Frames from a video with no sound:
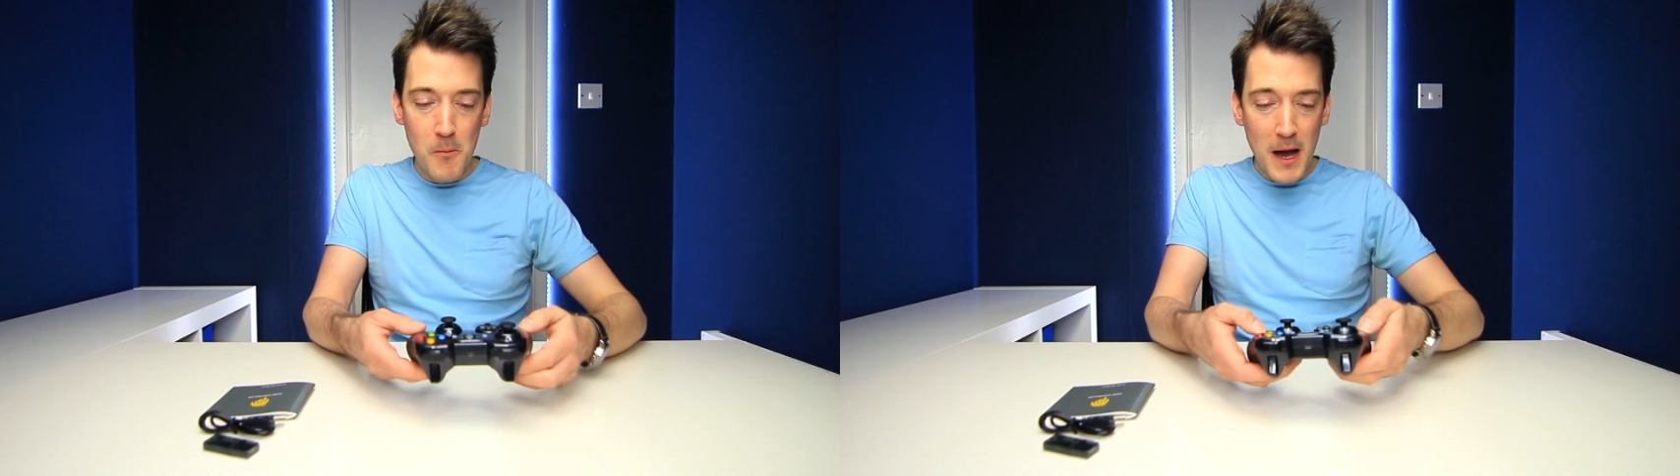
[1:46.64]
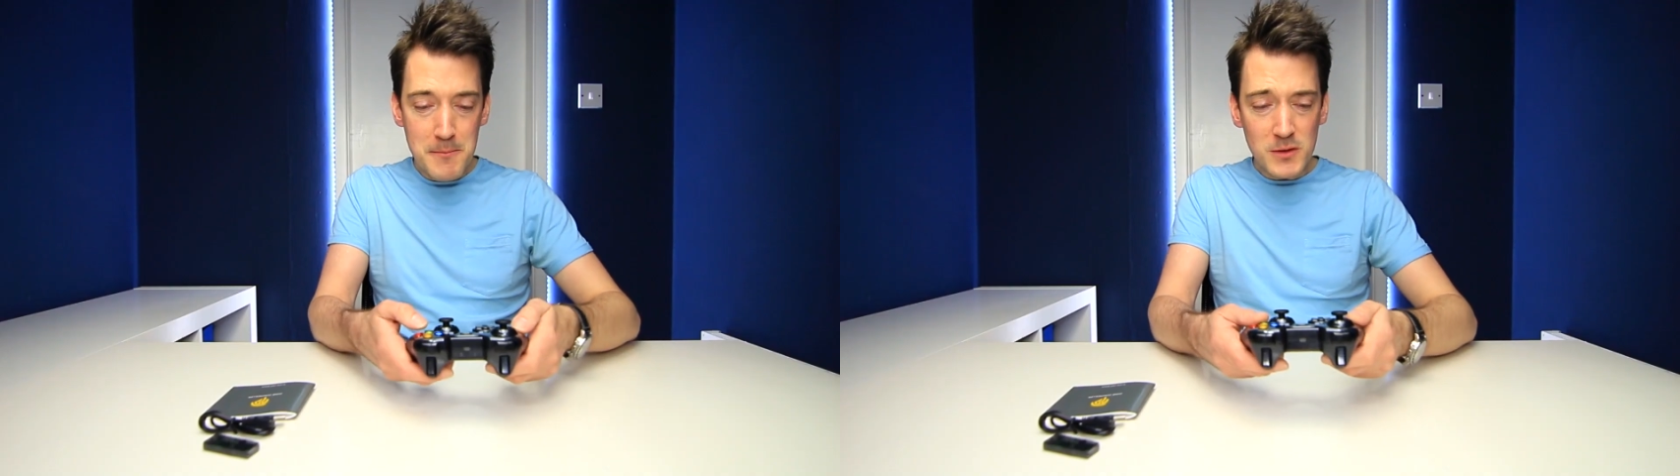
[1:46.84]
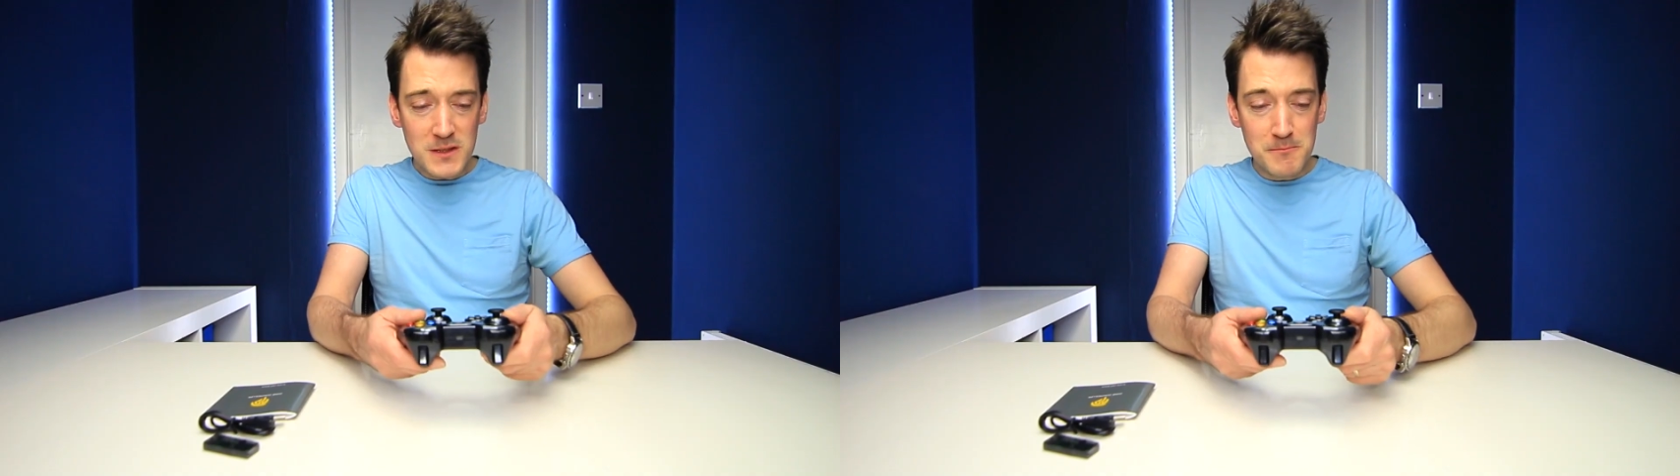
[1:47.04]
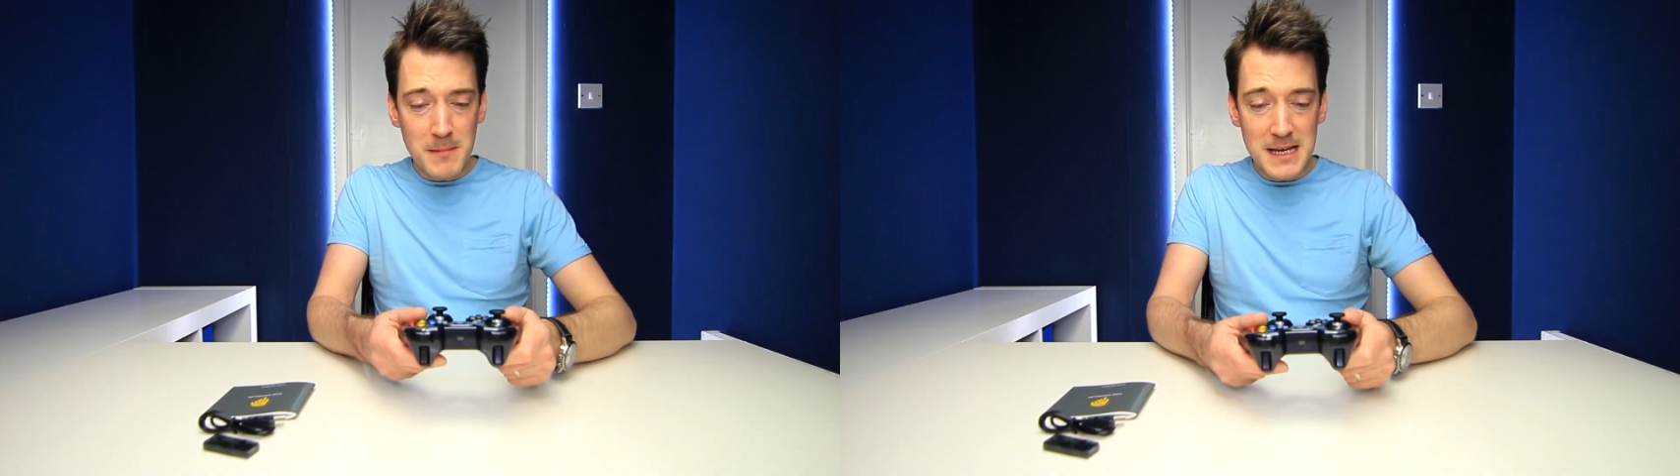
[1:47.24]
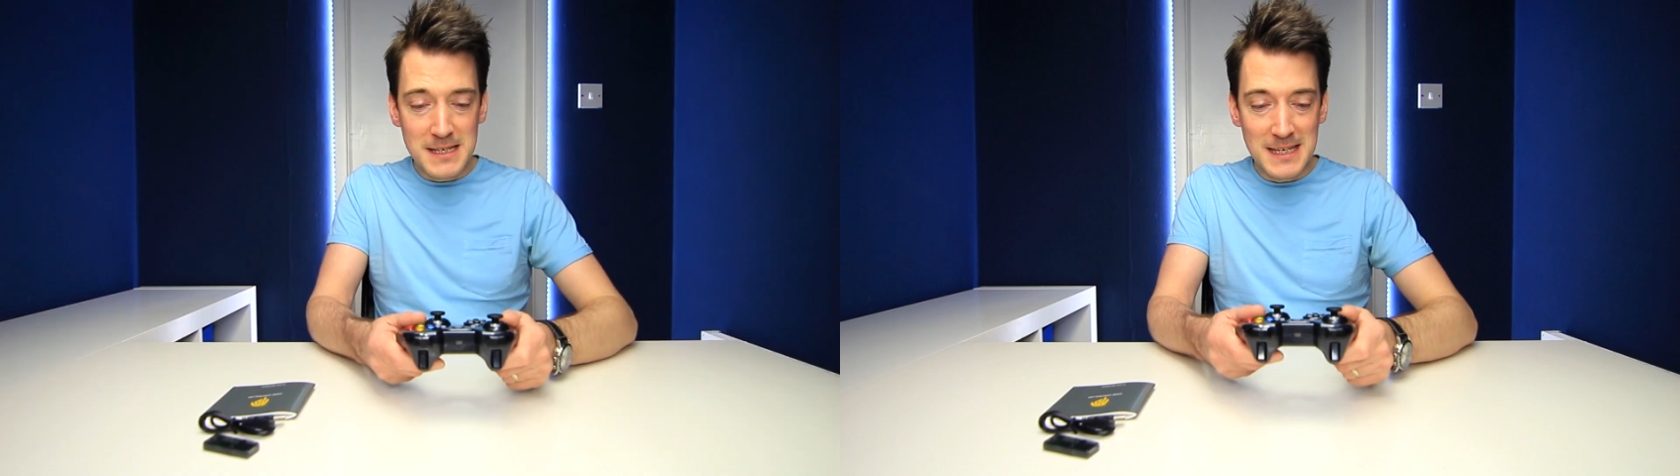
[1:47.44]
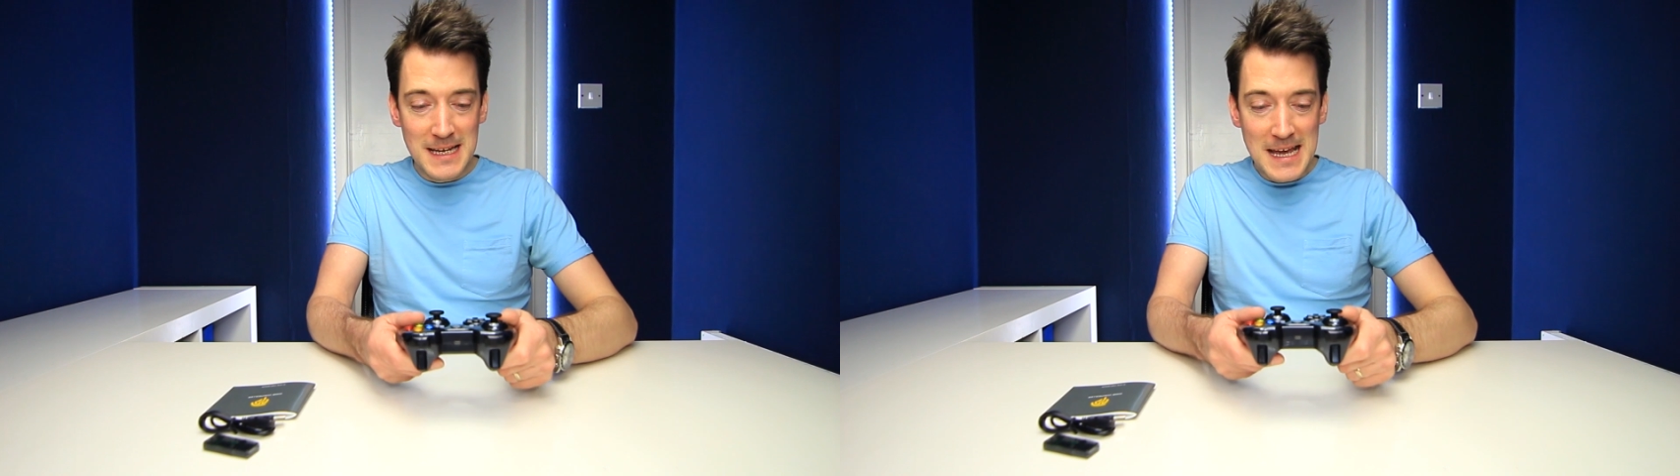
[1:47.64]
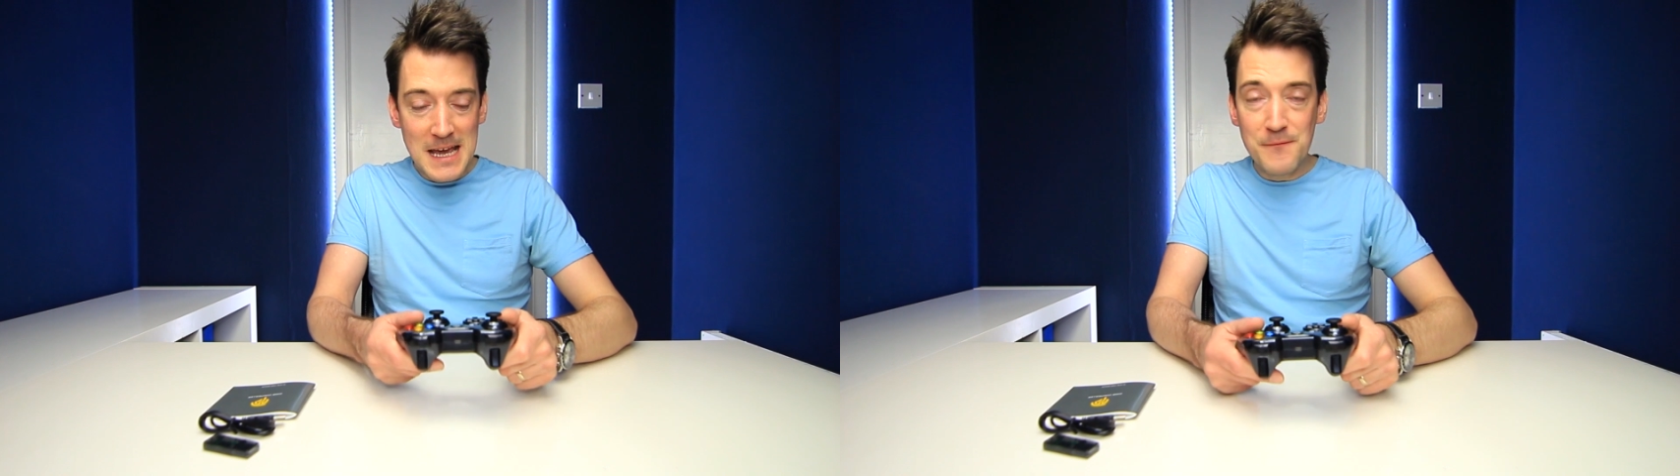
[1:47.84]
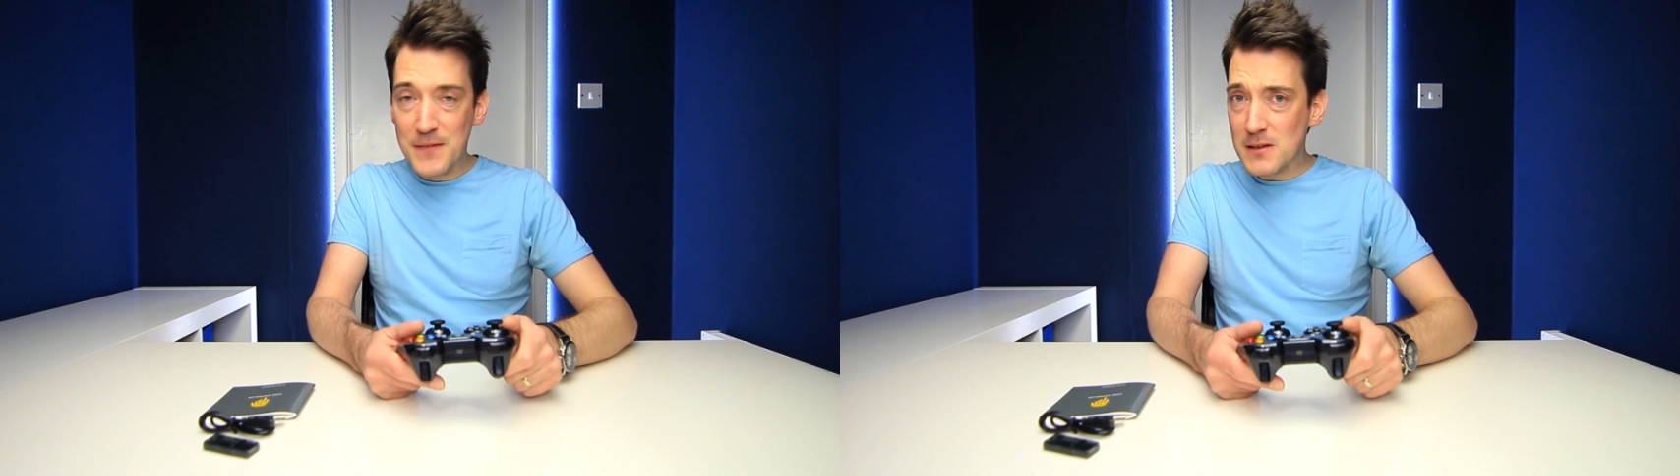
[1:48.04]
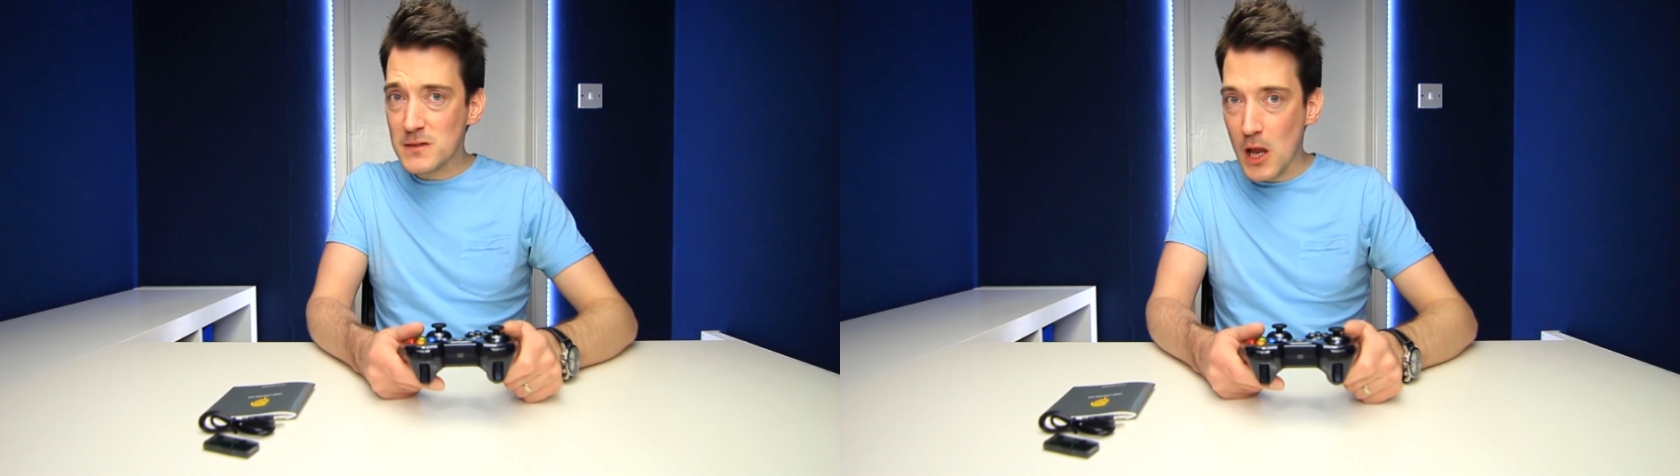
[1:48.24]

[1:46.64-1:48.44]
but I must admit, it feels